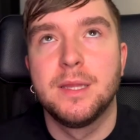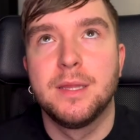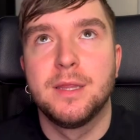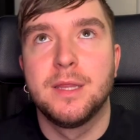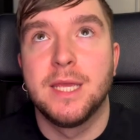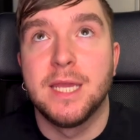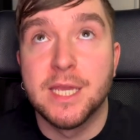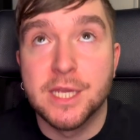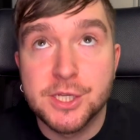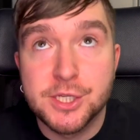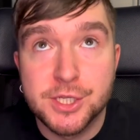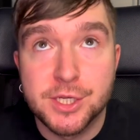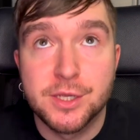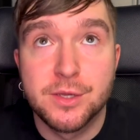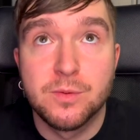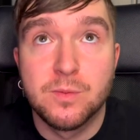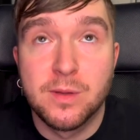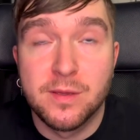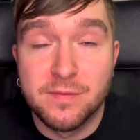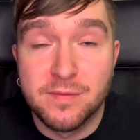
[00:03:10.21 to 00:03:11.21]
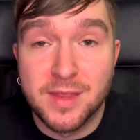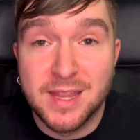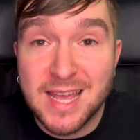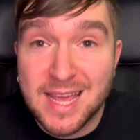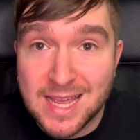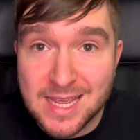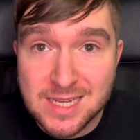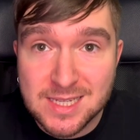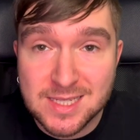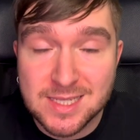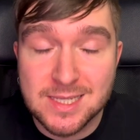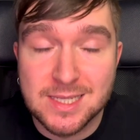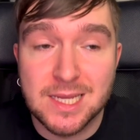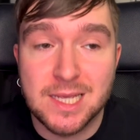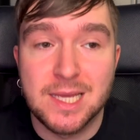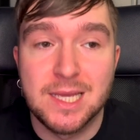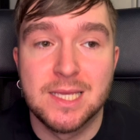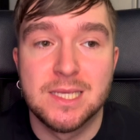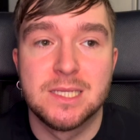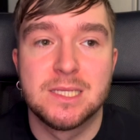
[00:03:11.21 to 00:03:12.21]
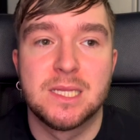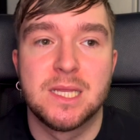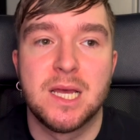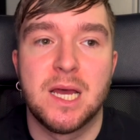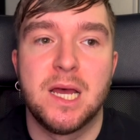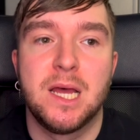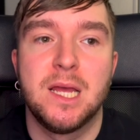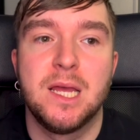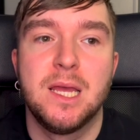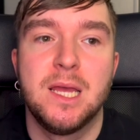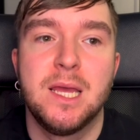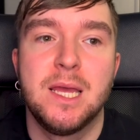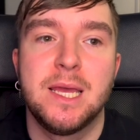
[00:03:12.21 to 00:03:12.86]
The issue with this is that